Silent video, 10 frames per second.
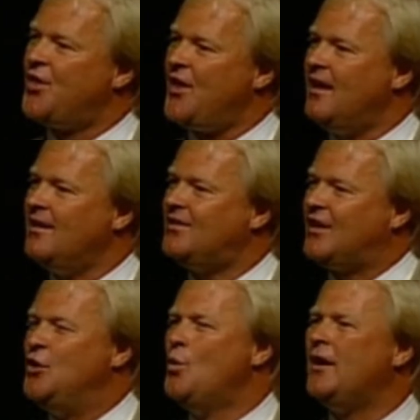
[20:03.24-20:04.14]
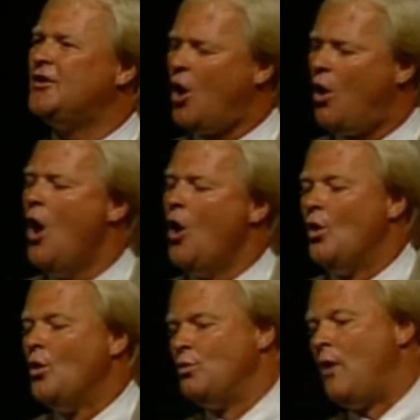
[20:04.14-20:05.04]
things, if you wanted to go
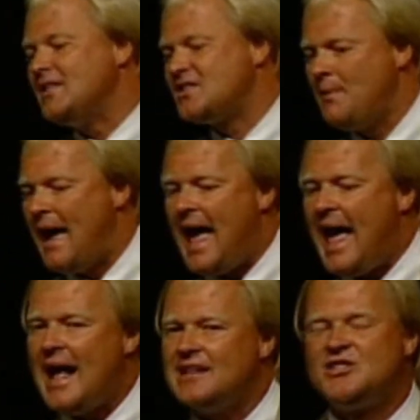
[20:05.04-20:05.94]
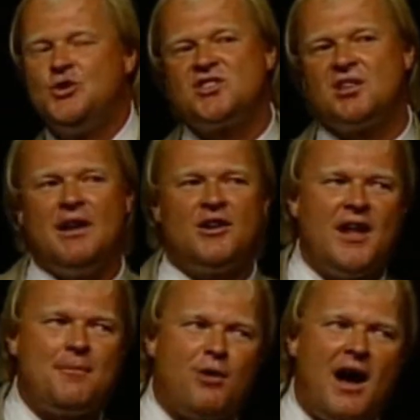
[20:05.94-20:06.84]
run some ads, do some
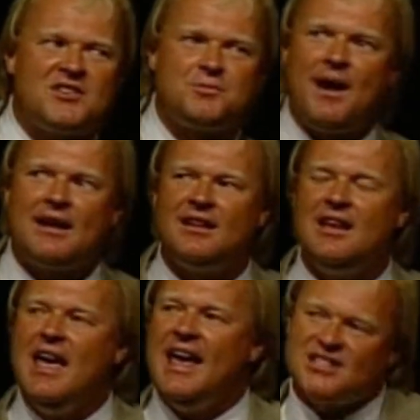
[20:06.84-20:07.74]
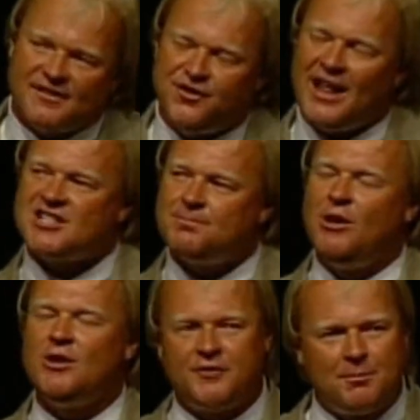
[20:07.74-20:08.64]
internet prospecting. Is it
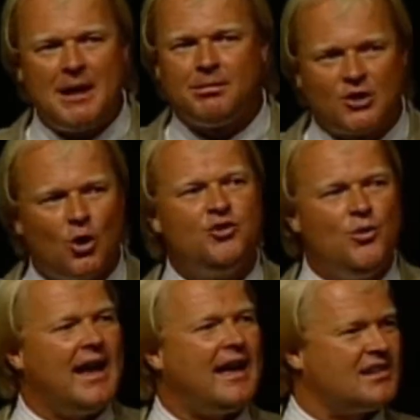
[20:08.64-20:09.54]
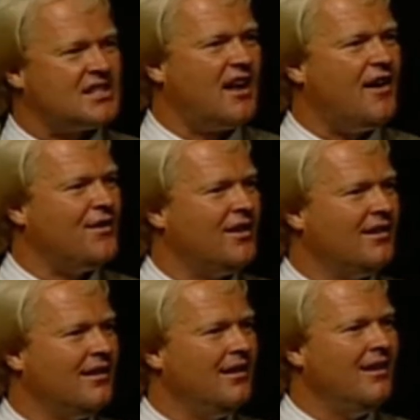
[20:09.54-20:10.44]
flexible enough to be able to go do that kind of stuff?
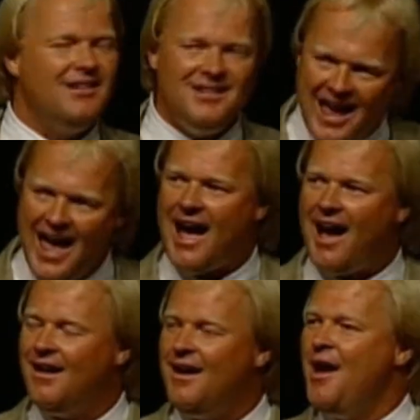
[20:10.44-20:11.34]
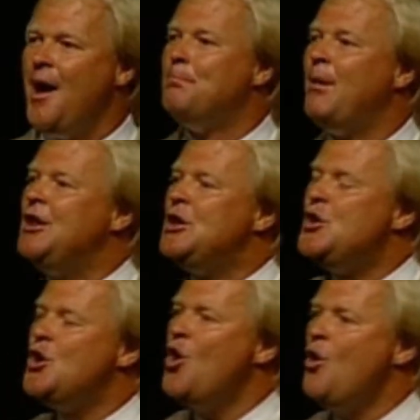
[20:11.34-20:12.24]
Yeah. But
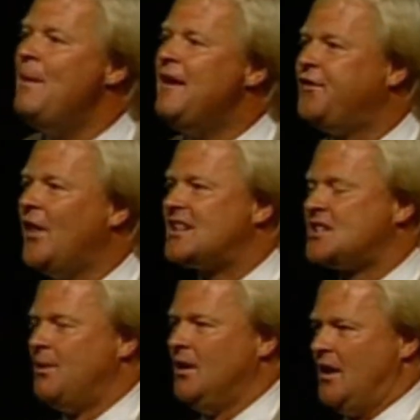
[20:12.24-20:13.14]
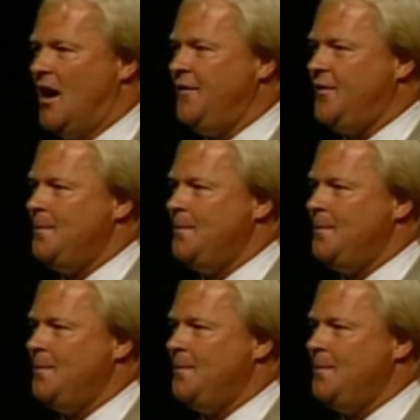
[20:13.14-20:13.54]
you be flexible enough